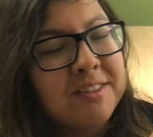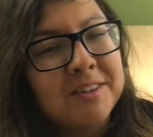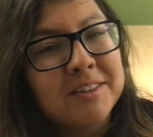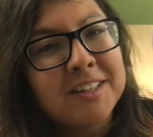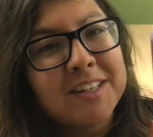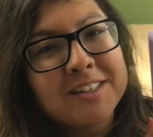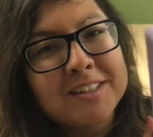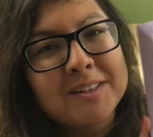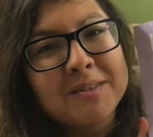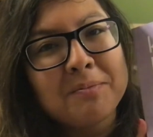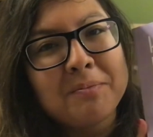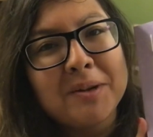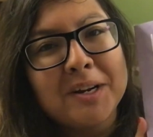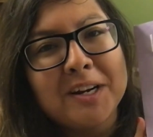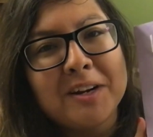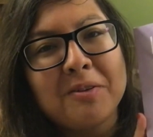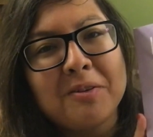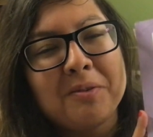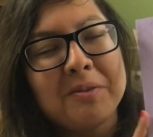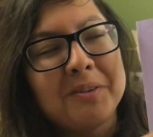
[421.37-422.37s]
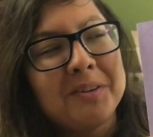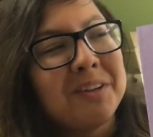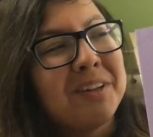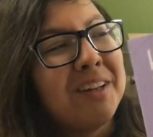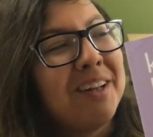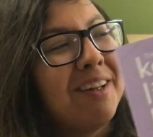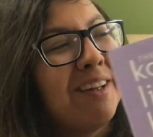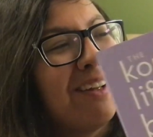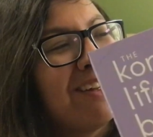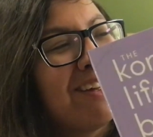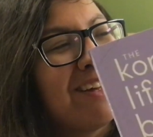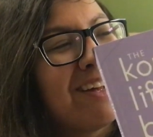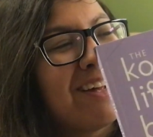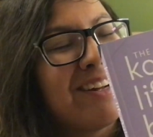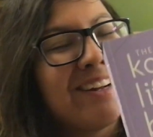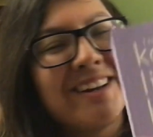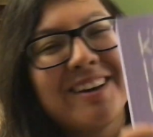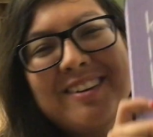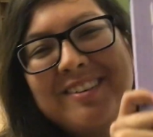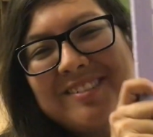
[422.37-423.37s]
So this is pretty cool.
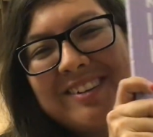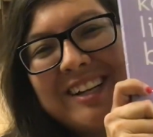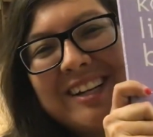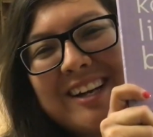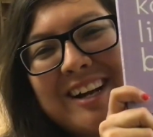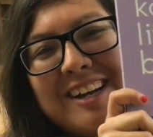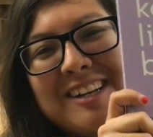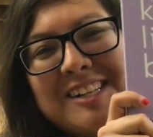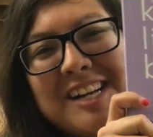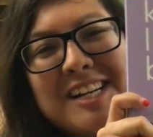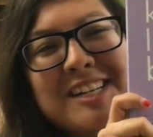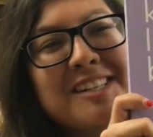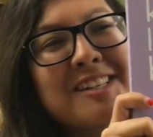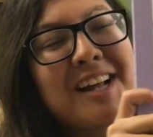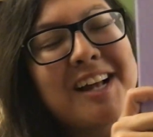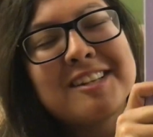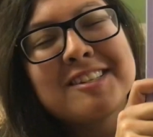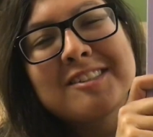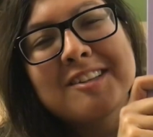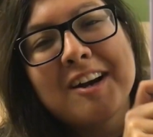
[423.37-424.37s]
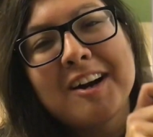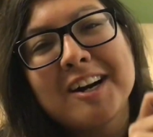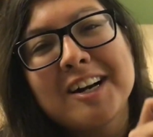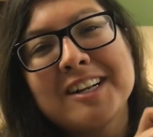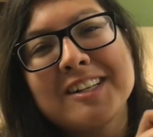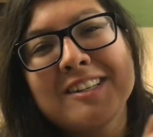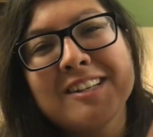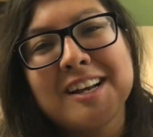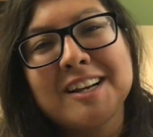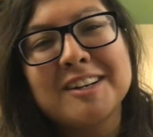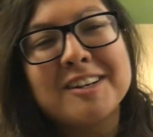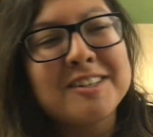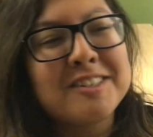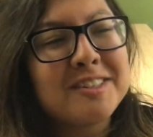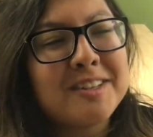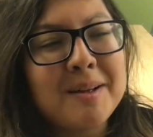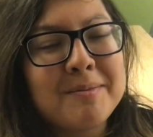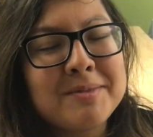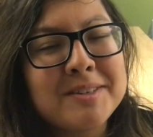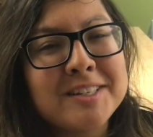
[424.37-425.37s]
And oh my gosh, I saw it. I couldn't
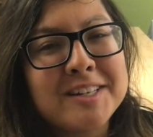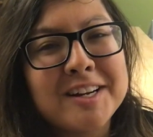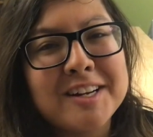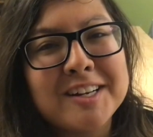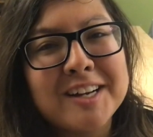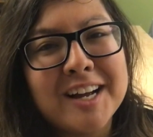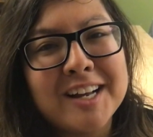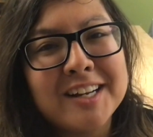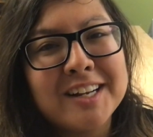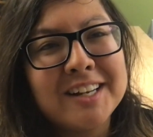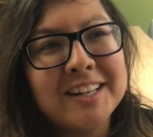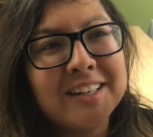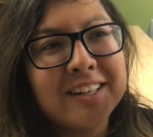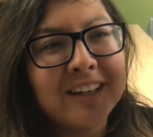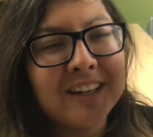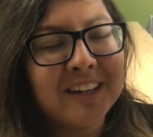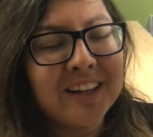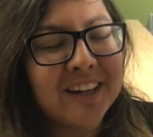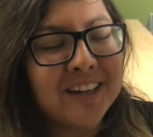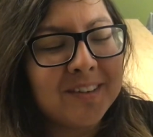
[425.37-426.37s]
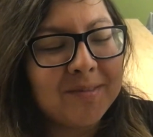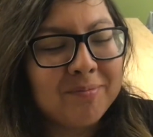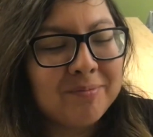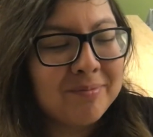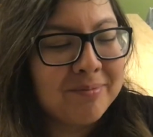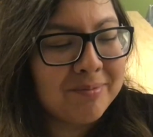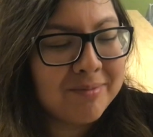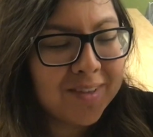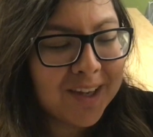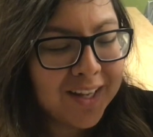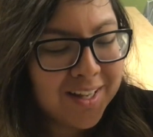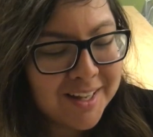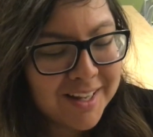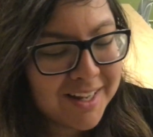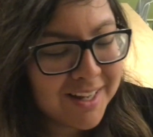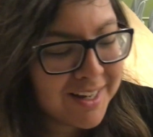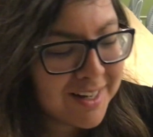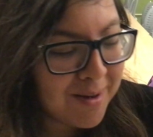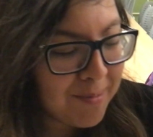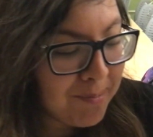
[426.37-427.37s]
stop staring at it, and I
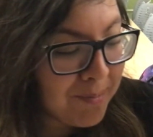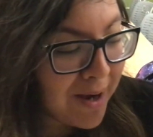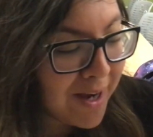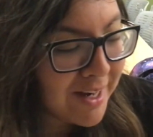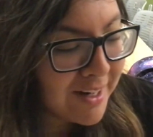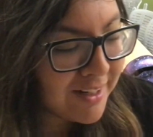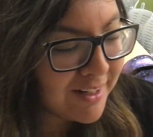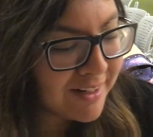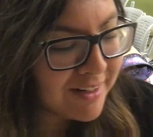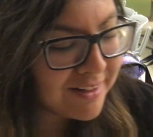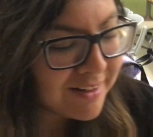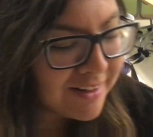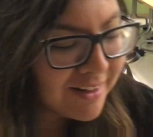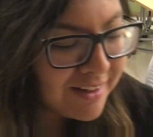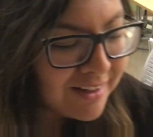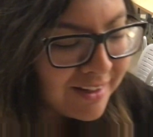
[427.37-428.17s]
ended up buying it.